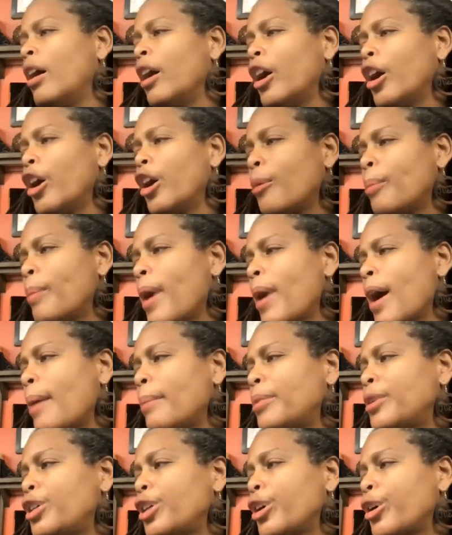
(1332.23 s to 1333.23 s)
Her
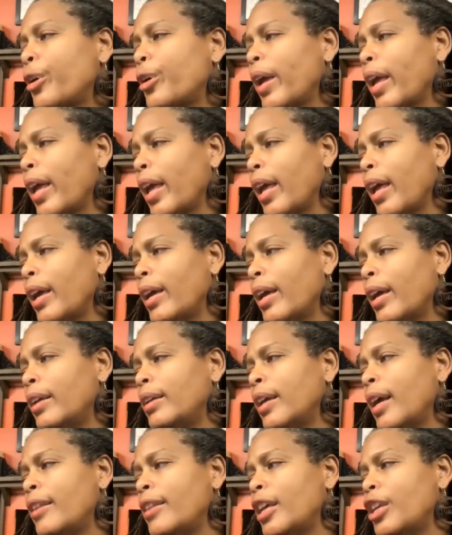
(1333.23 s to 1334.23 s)
mom took her hand
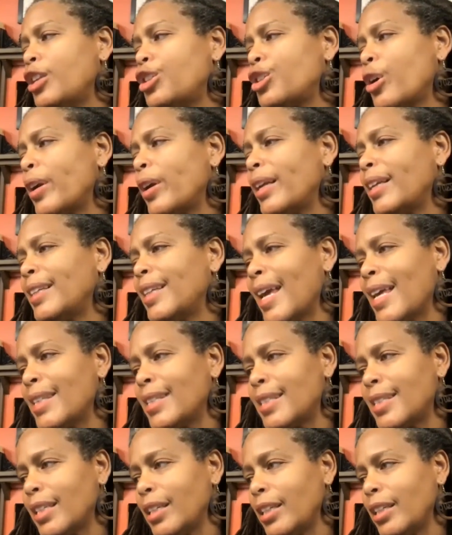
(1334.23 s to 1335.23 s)
and they started
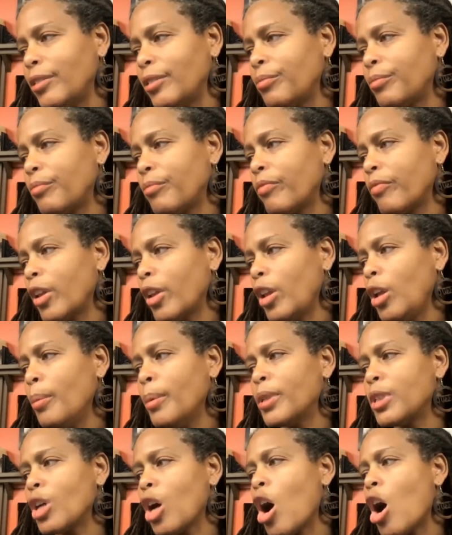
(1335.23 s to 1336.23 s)
dancing. You
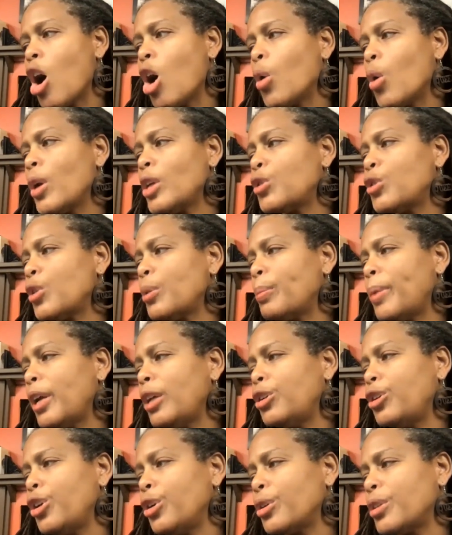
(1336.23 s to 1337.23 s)
must always
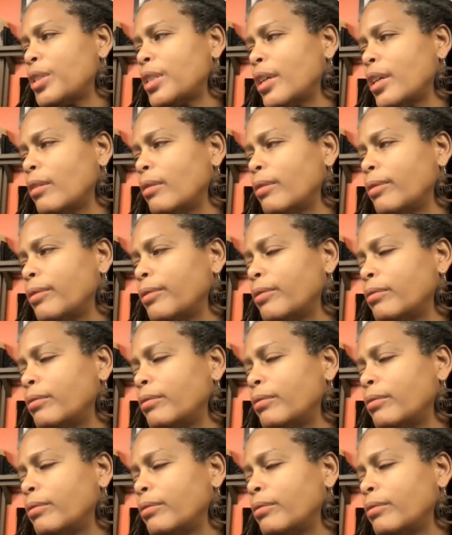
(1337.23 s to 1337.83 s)
repeat to yourself,